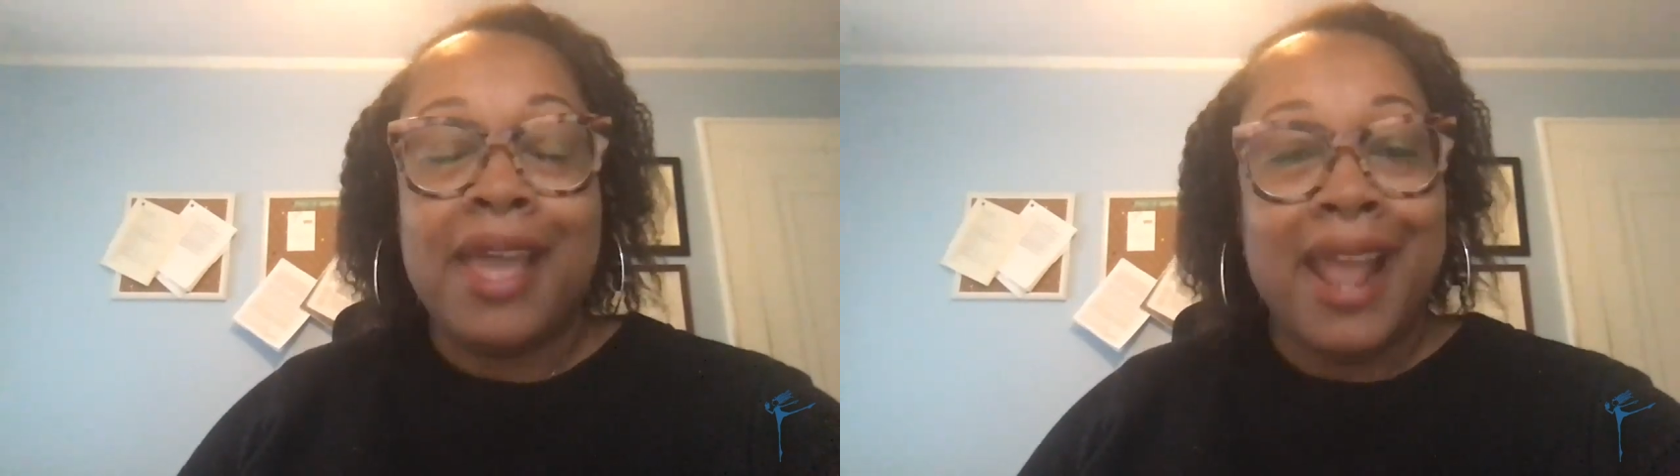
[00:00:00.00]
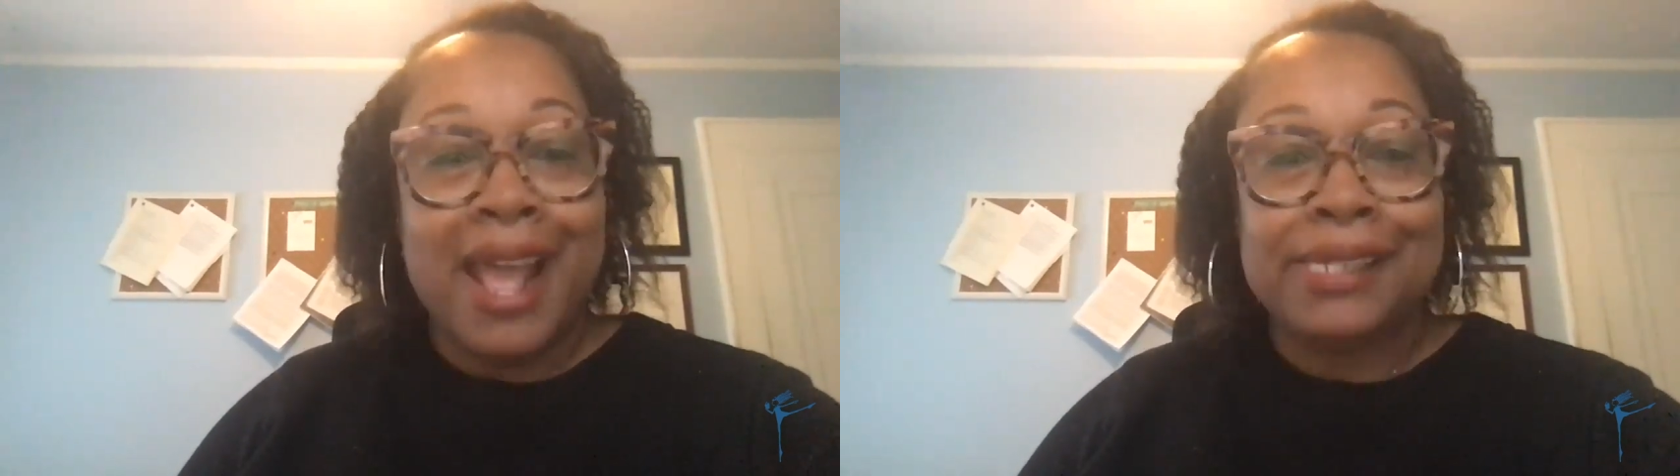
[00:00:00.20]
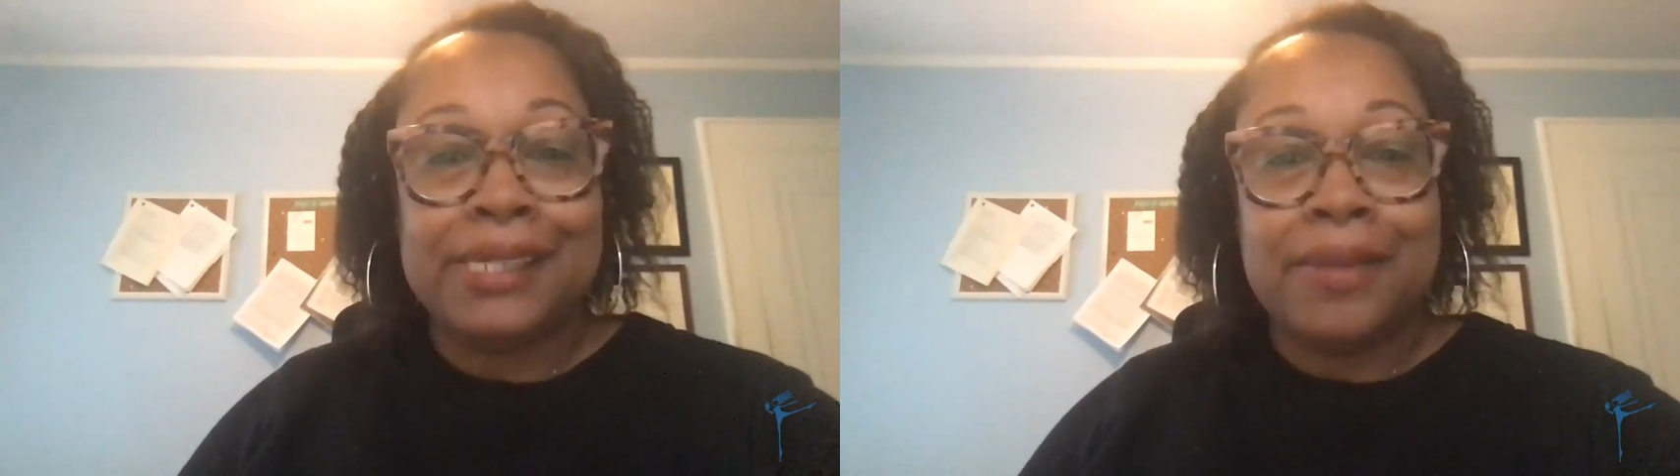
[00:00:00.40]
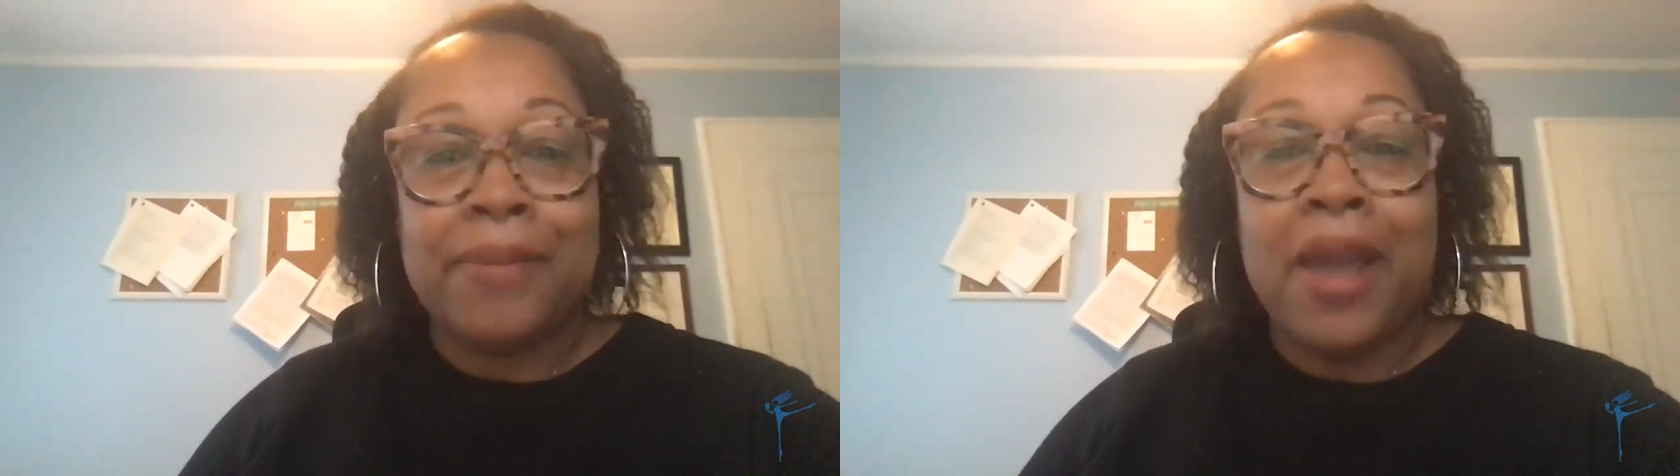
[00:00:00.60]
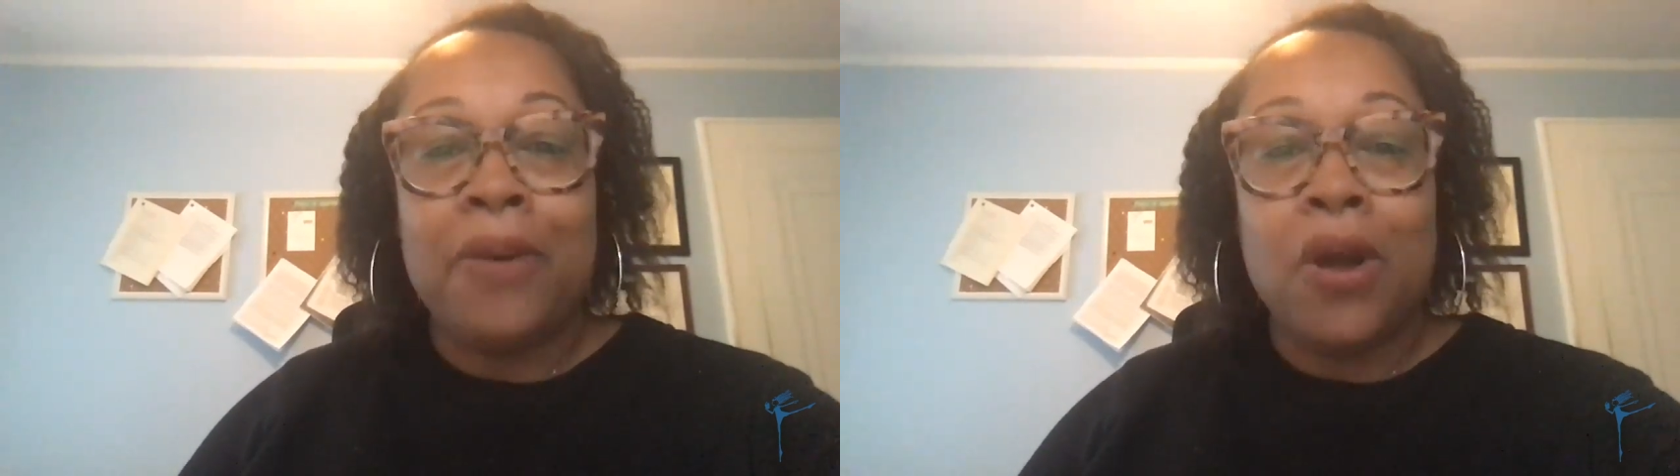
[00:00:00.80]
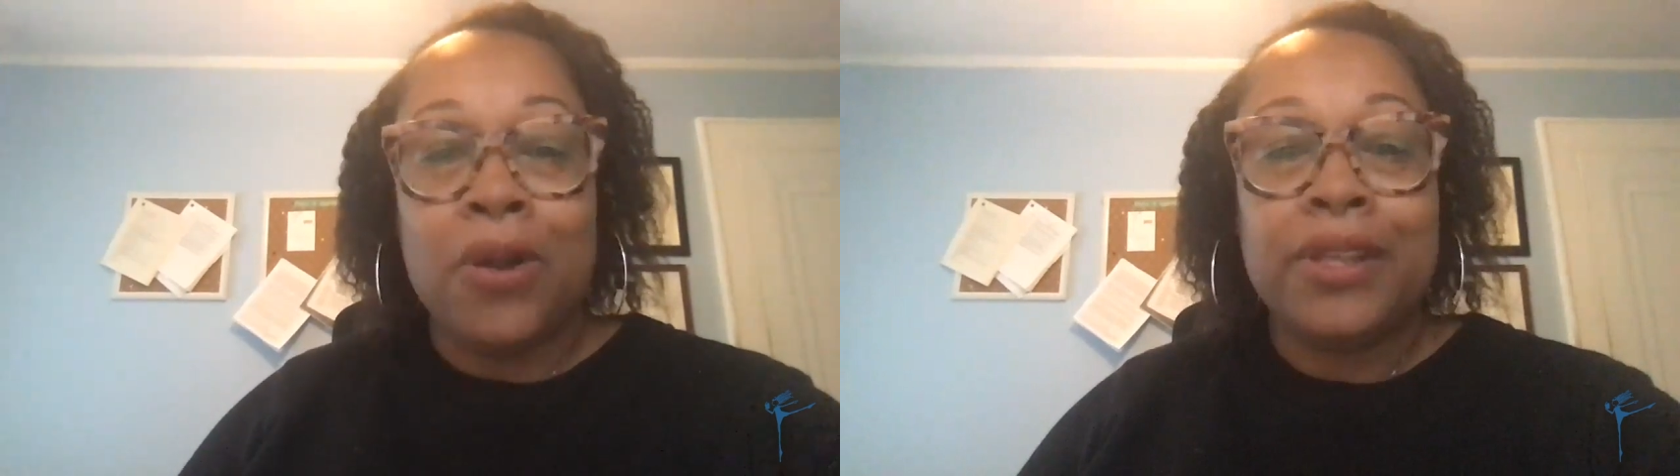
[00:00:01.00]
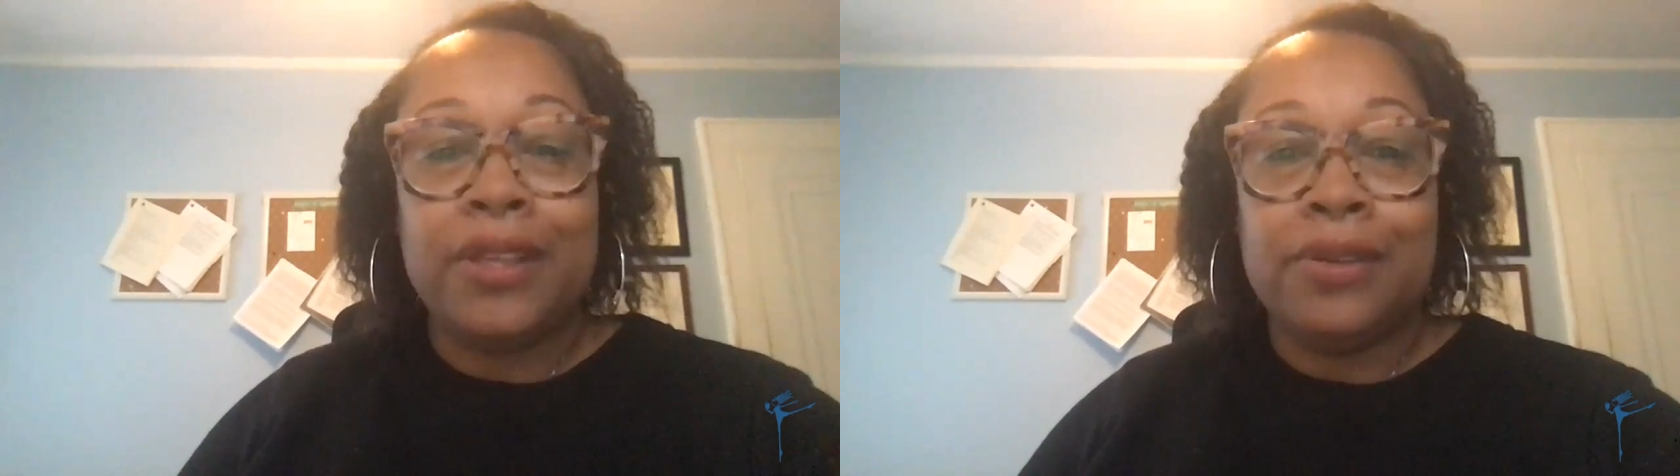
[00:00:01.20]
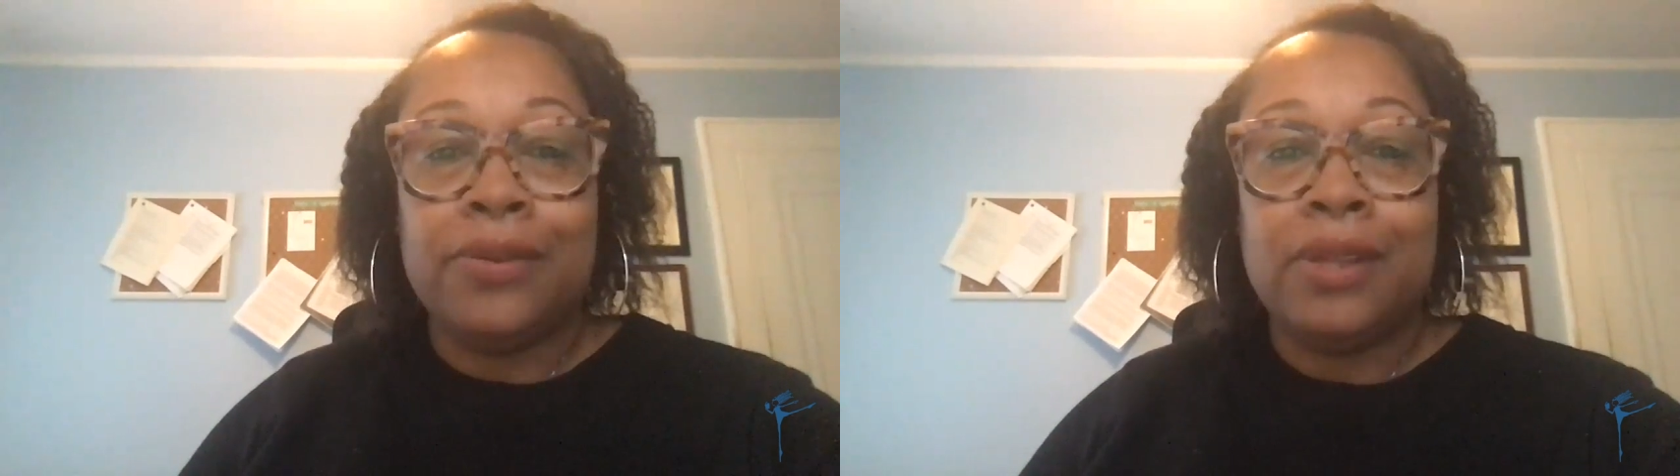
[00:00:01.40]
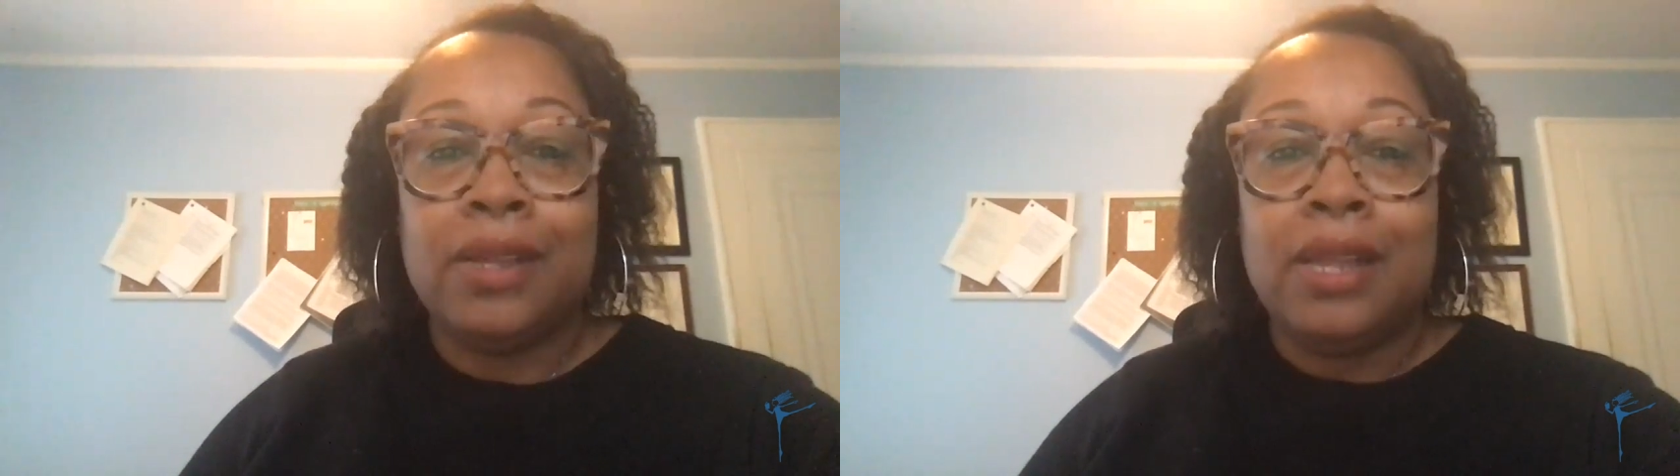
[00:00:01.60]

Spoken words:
and ask them, how are you?